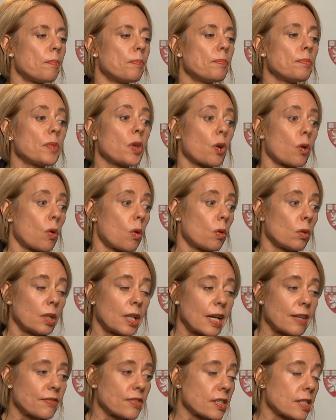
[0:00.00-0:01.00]
your whole
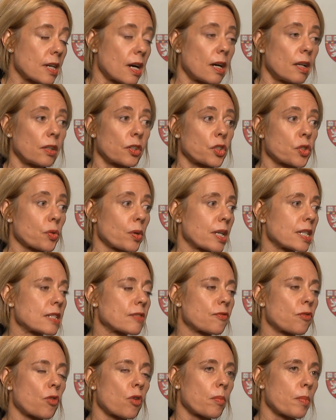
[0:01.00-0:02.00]
lifestyle, or
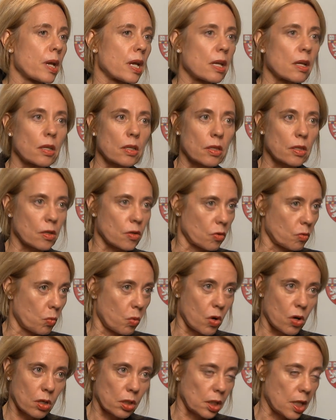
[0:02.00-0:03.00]
transforming your
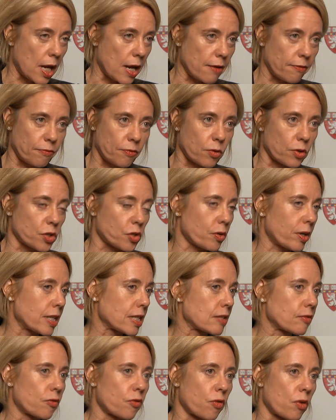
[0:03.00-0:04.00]
work life, or
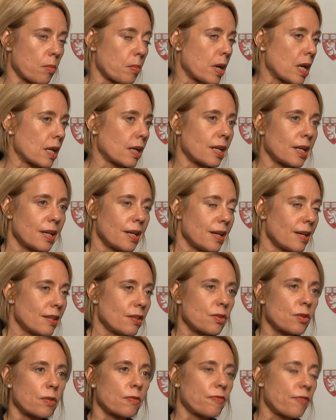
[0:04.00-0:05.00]
transforming
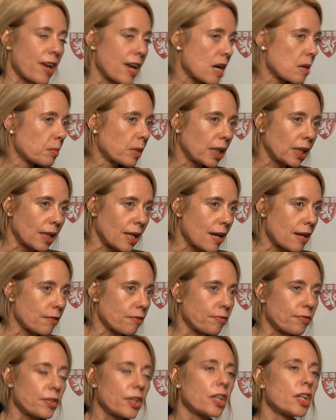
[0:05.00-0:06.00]
your family
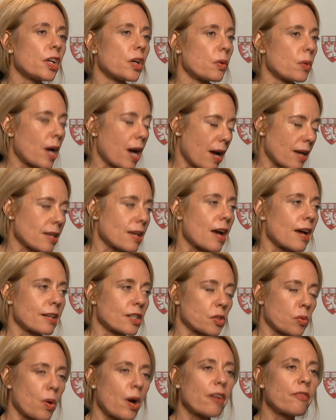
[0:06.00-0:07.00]
life, a
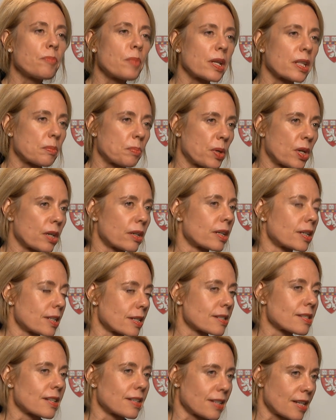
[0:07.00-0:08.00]
12-month period
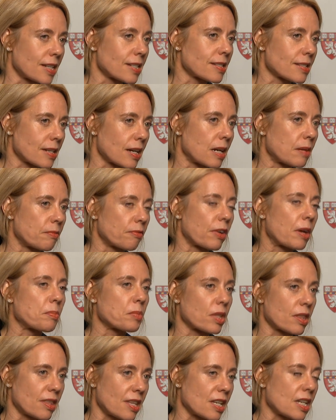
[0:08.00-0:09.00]
is a nice time frame
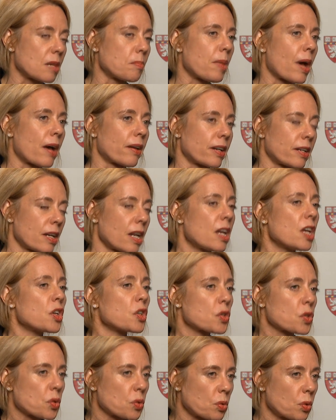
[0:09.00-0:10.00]
to think about it
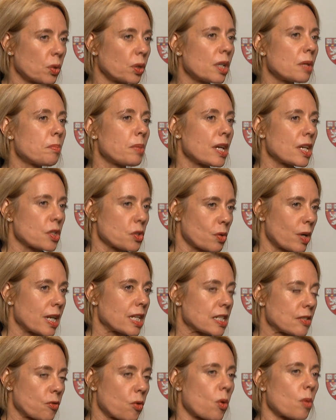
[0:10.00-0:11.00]
truly being
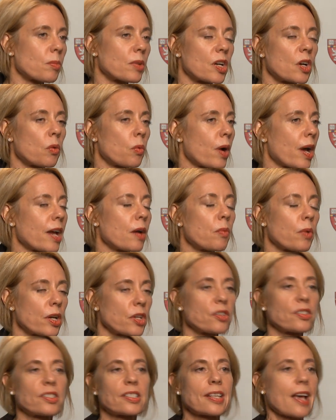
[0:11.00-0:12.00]
transformed in a way where
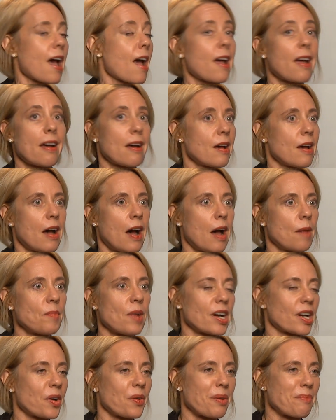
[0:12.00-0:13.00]
you say, I'm
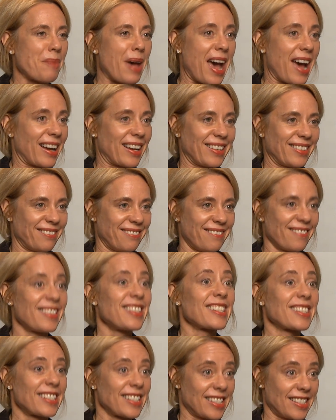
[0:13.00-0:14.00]
not going back.
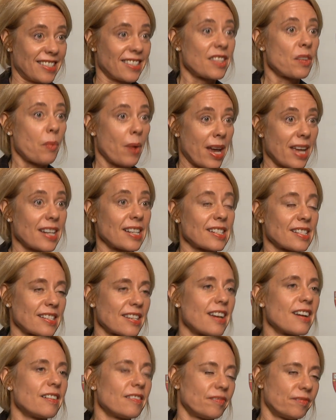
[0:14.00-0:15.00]
This is the way it is
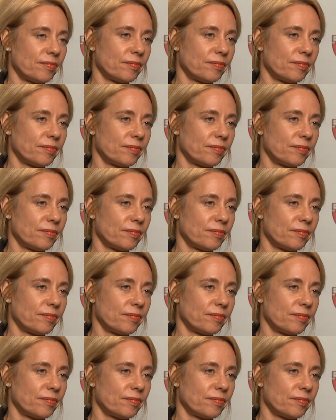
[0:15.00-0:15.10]
now.